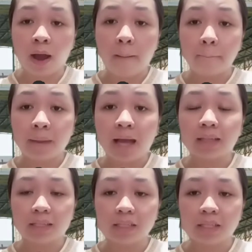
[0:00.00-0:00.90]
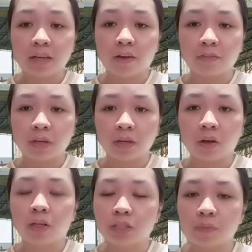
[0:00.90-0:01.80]
blacklisting of the
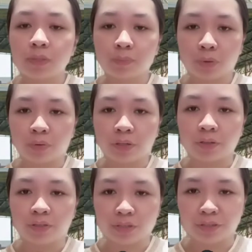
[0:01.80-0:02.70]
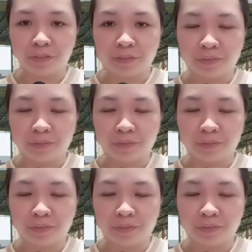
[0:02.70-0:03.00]
customs broker concerned.